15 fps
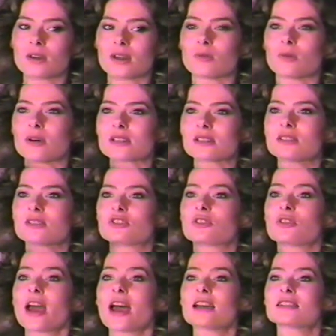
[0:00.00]
Well, it wasn't as
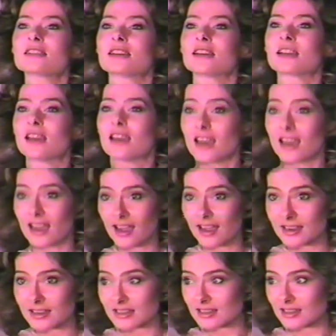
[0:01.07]
drastic
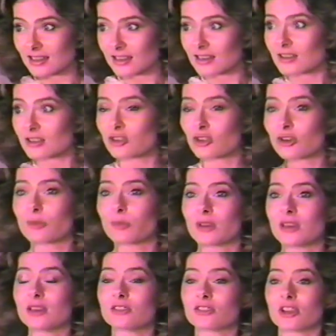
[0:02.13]
as the, the
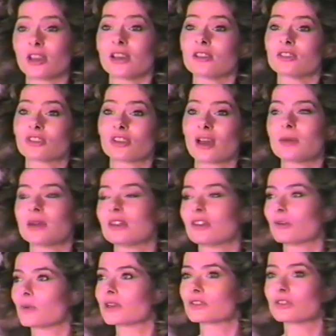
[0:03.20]
European change. I
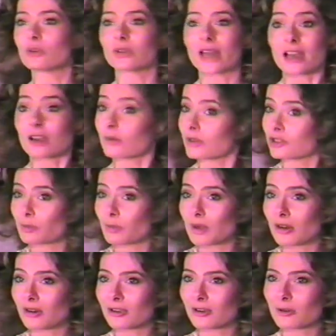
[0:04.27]
mean, there was no language
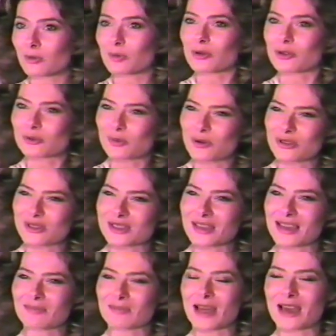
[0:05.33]
barrier. We both spoke the
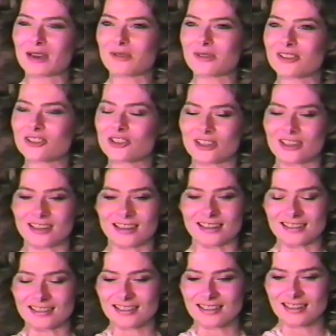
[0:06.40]
same language, and
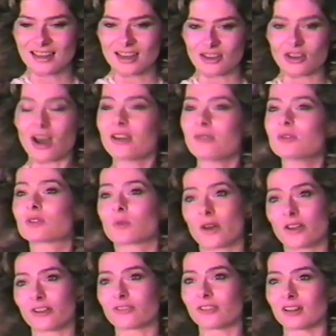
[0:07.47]
uh, it was
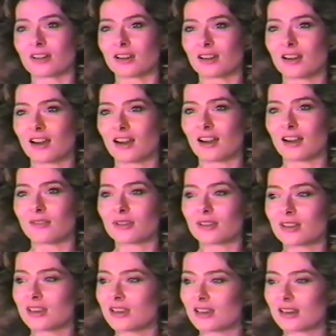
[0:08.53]
wonderful. I
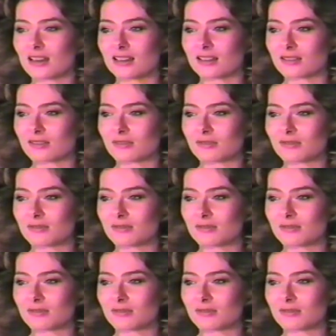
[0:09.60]
really, uh,